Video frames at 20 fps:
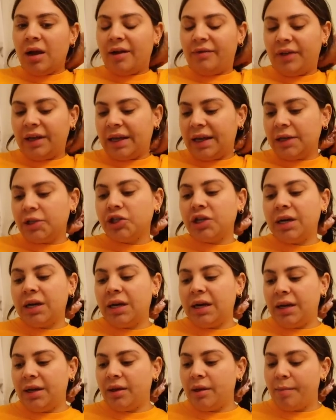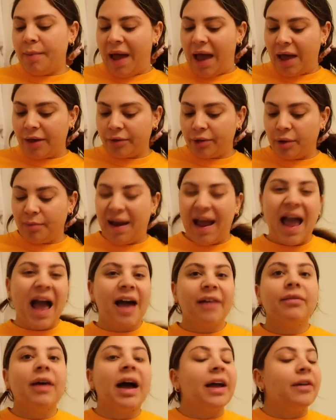of the kitchen and in the bathroom. I
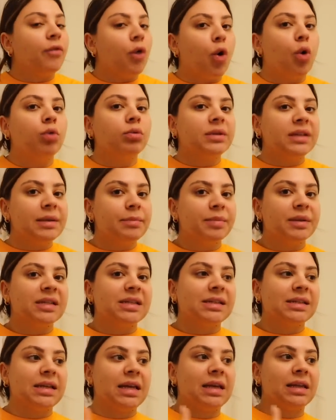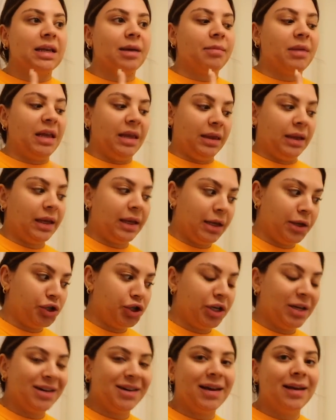have, I've only been seeing them in the
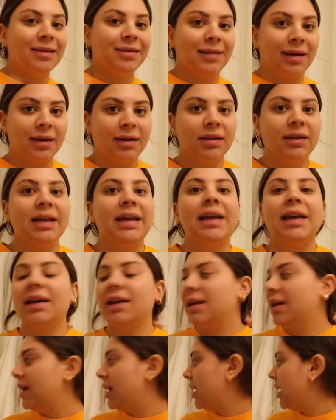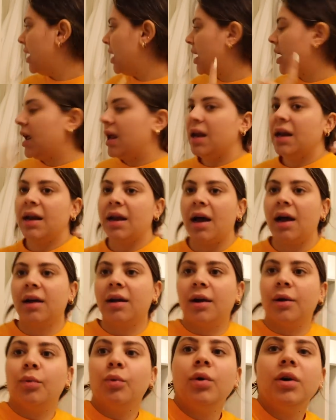kitchen, luckily, knock
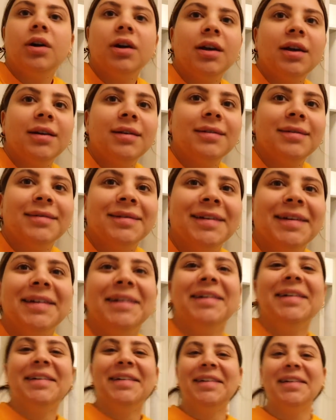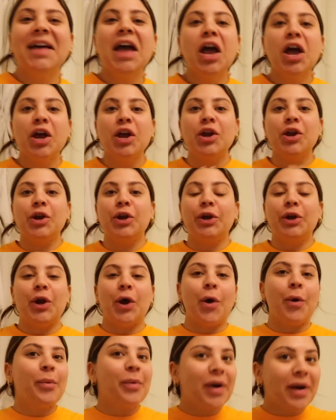on wood,
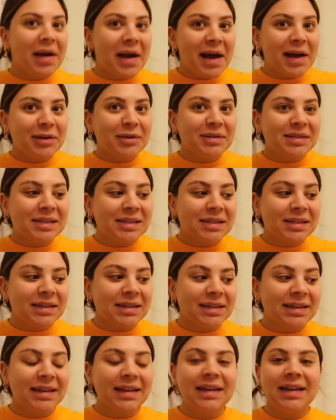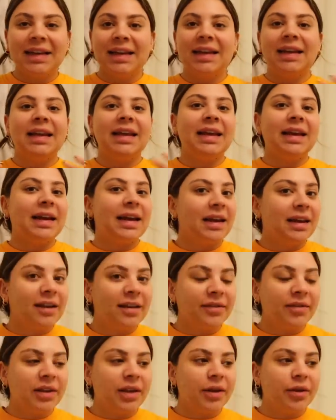nowhere else in any
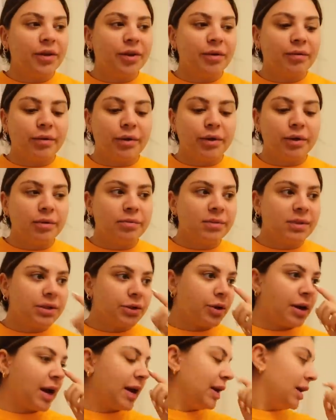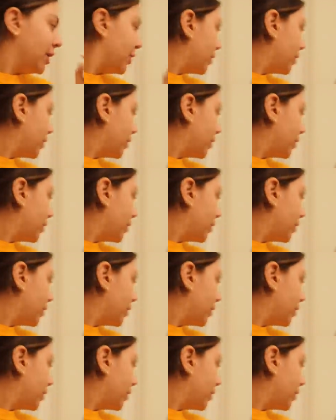of the other rooms or any